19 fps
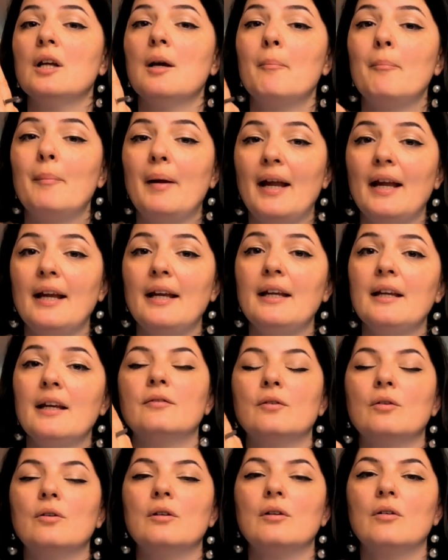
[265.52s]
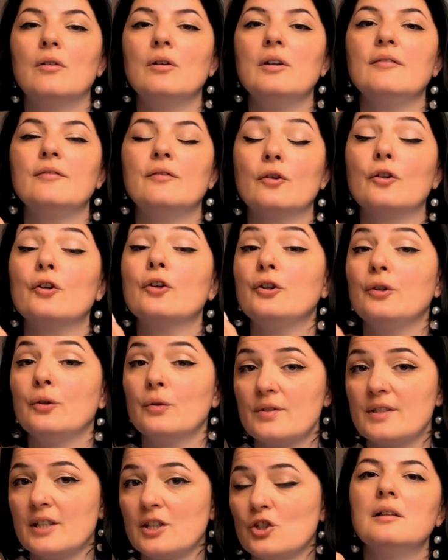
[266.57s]
pay or only for
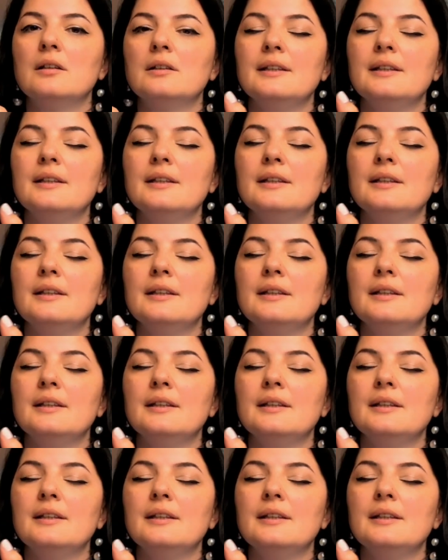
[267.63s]
usage.